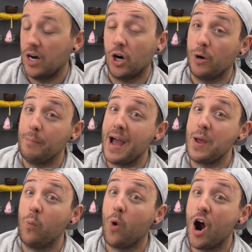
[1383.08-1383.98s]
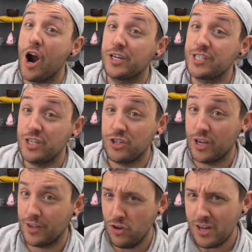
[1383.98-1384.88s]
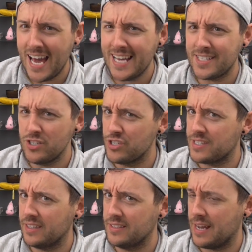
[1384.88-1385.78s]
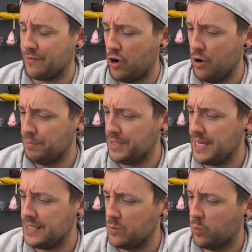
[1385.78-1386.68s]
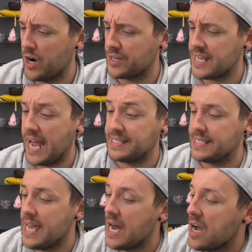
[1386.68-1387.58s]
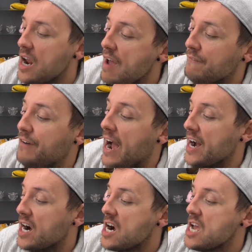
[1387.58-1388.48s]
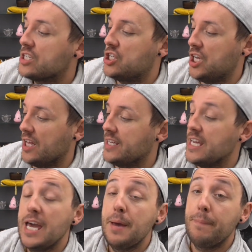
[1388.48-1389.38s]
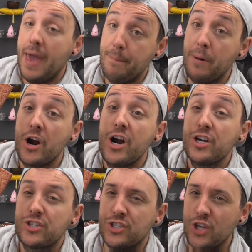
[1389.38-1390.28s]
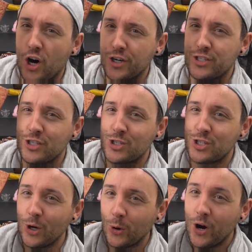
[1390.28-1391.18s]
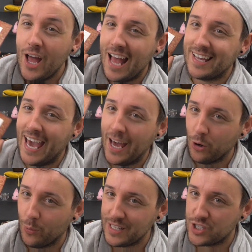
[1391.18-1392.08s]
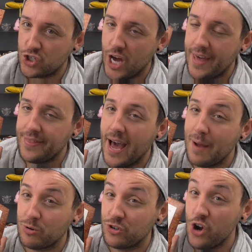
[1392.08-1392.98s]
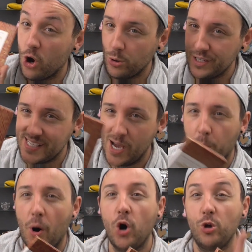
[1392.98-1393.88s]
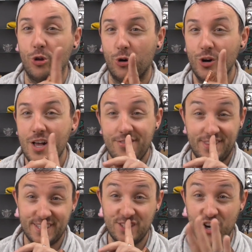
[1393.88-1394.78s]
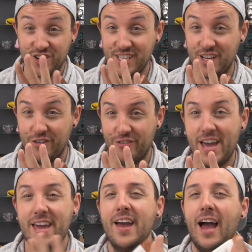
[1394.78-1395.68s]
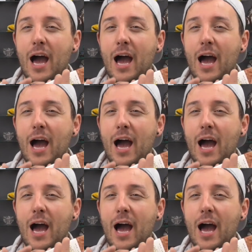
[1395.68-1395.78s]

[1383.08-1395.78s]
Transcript: Oh my word. You guys in New Zealand have complicated words. Kaitea fire chili pepper sauce. So I cannot wait to try that. I'm not going to tell Paul though. This is our secret, right?